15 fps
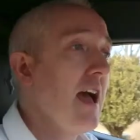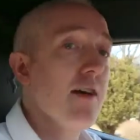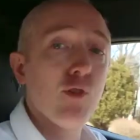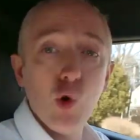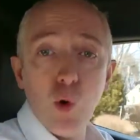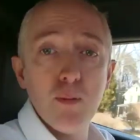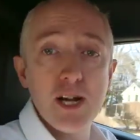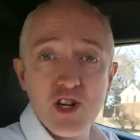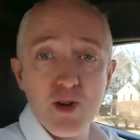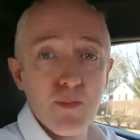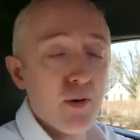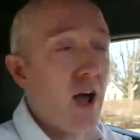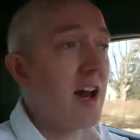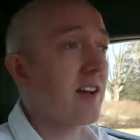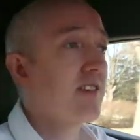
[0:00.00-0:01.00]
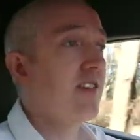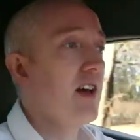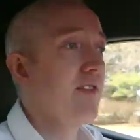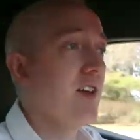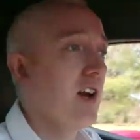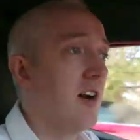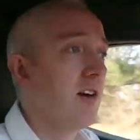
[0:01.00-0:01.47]
They have a whole bunch of products
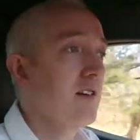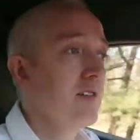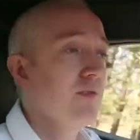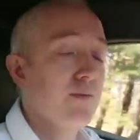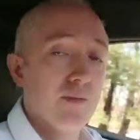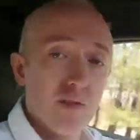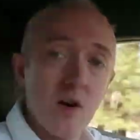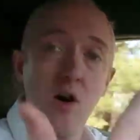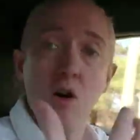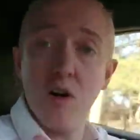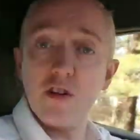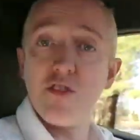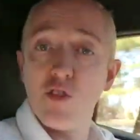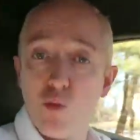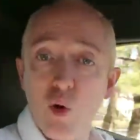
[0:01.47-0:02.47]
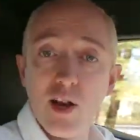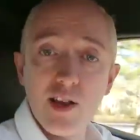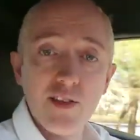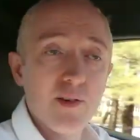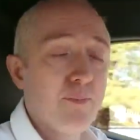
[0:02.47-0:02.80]
on there. Ours is one of